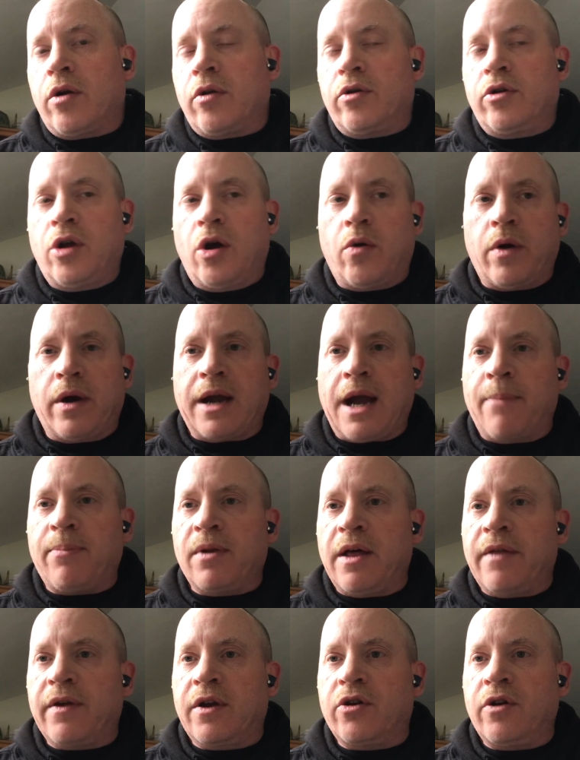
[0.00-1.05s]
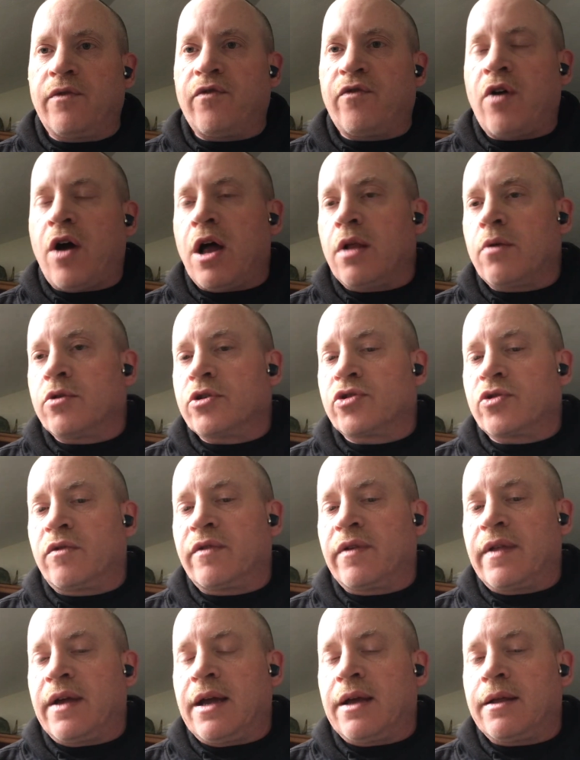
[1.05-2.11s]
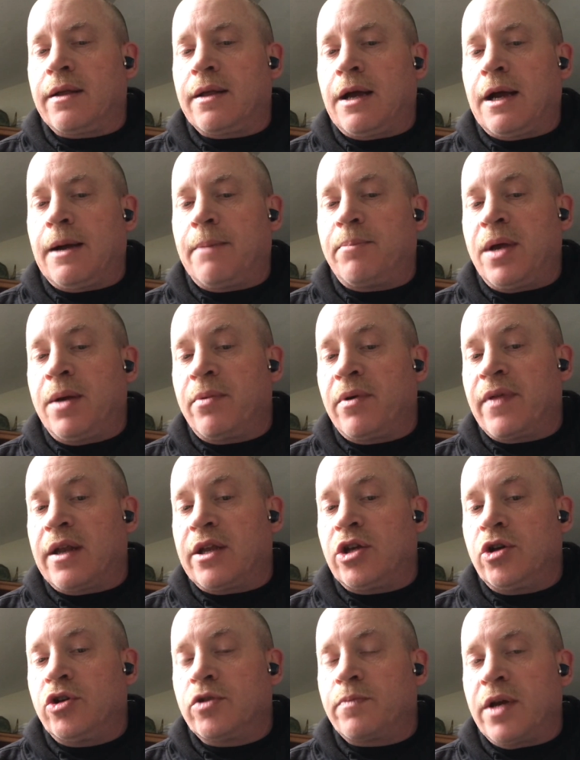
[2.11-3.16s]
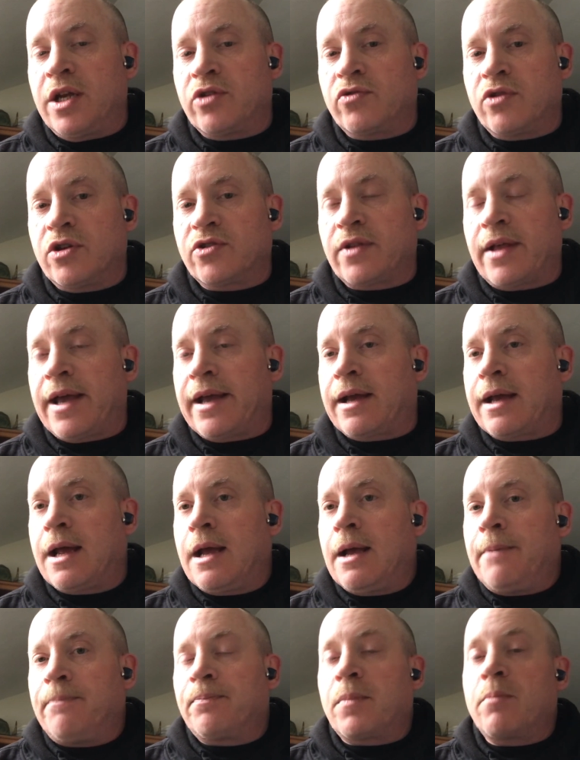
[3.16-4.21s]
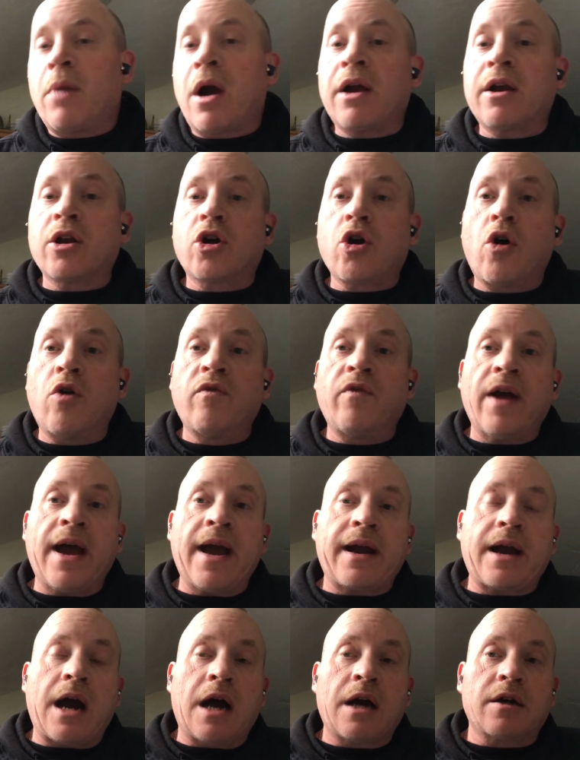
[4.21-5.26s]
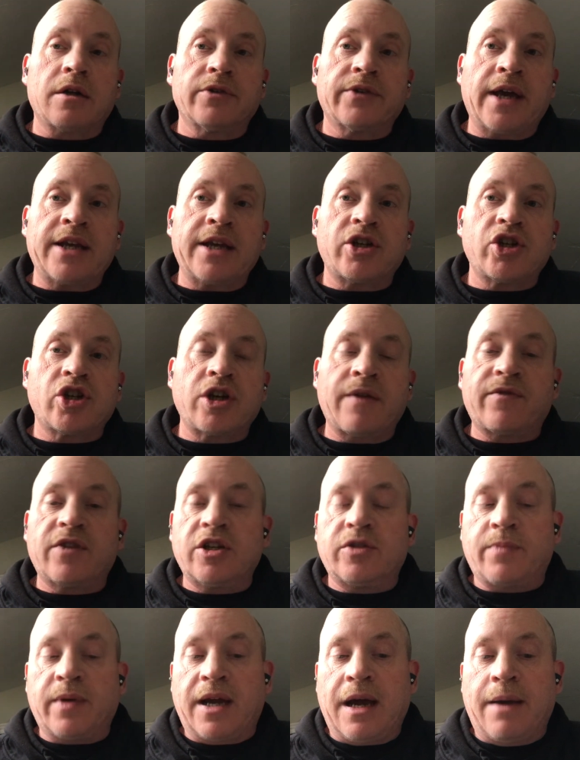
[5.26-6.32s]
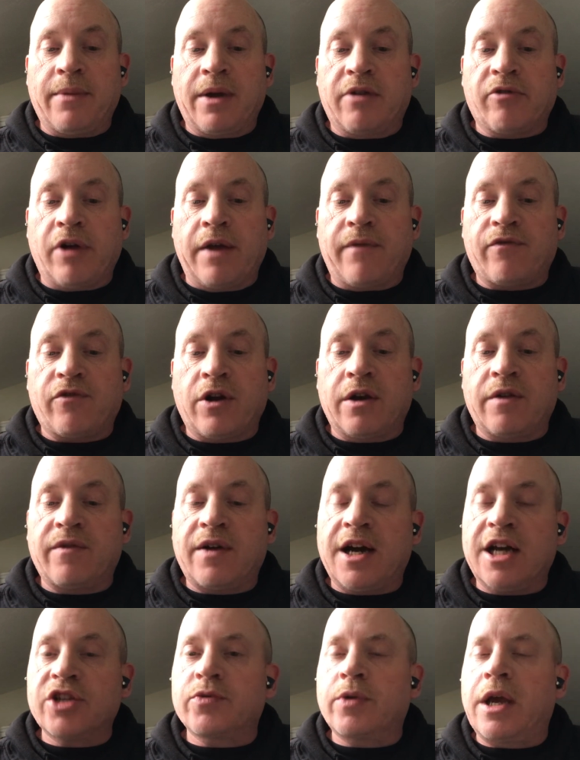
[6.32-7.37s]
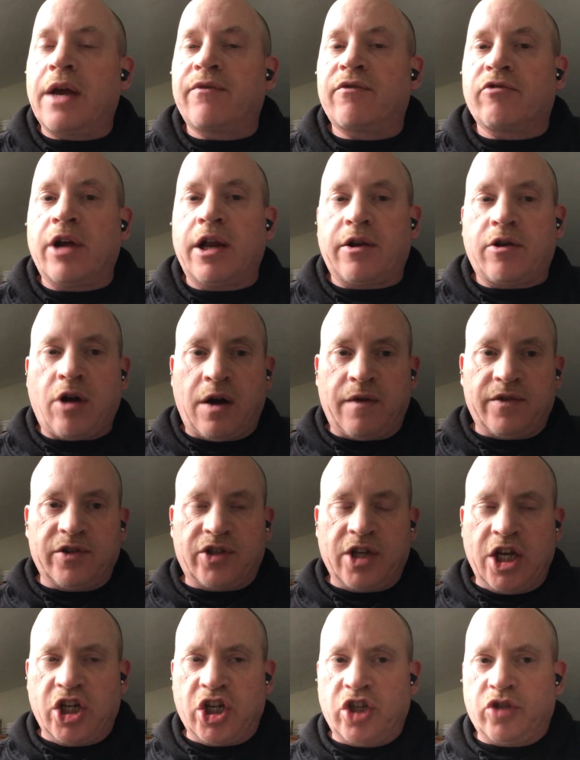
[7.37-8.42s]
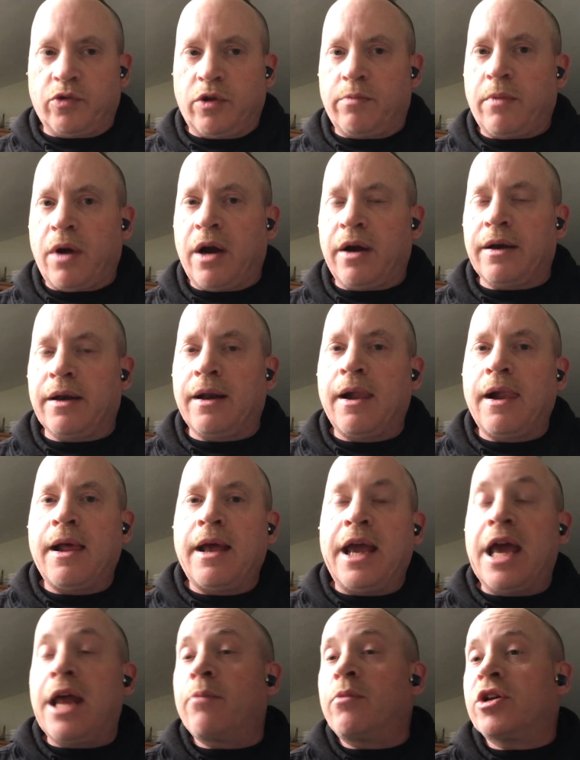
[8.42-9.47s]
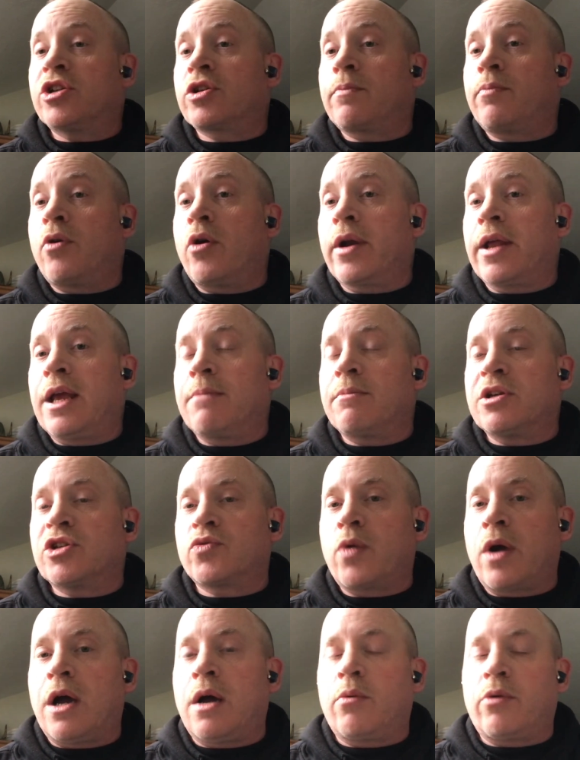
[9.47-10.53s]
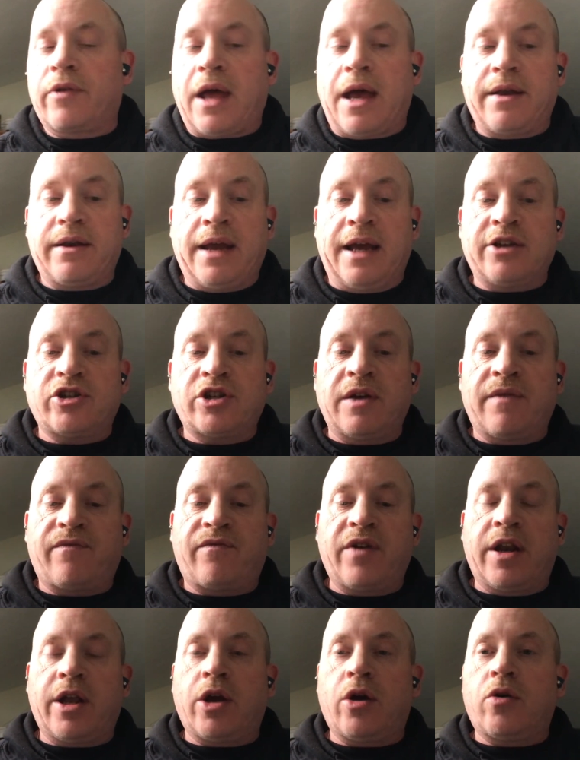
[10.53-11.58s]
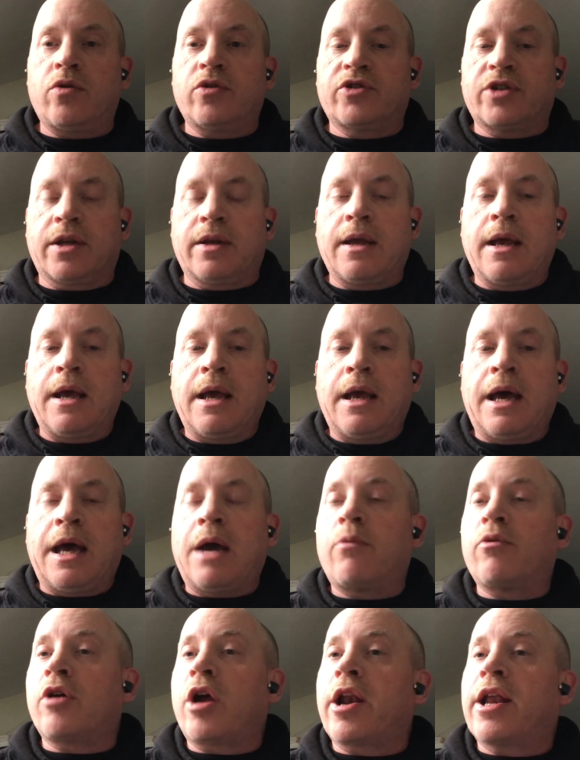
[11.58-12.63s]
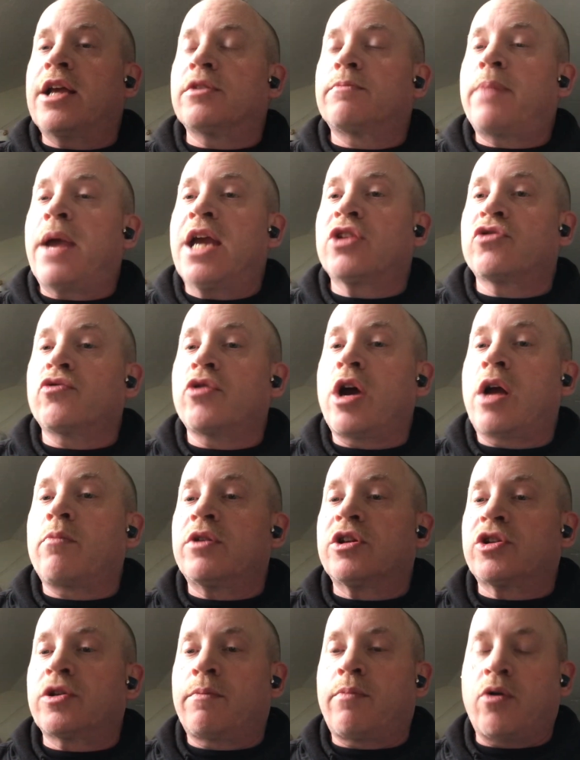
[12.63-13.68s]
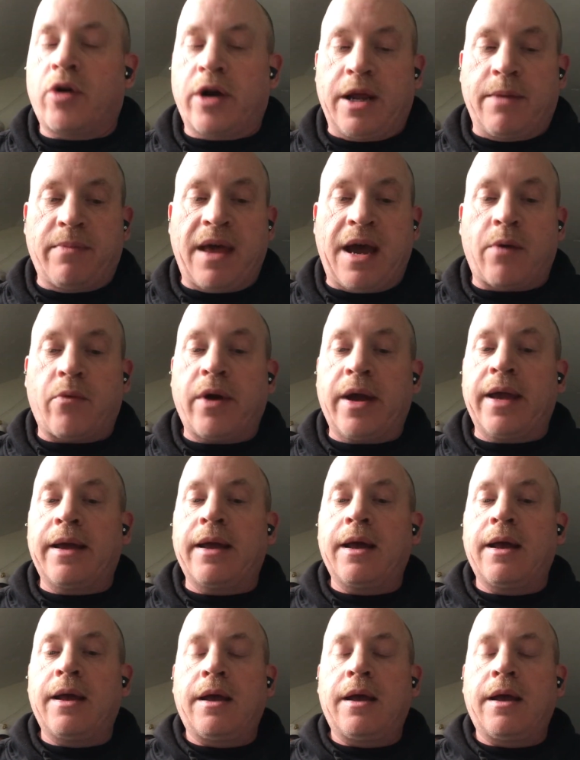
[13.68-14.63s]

know a couple other good followers over there, um, people that use Pinterest like Martin Kovac, Uncle Night Shift. He's become a great friend of ours. We have great conversations with Martin, and we support him as well with Night Shift videos, and uh, we're on his Patreon. We support him that way.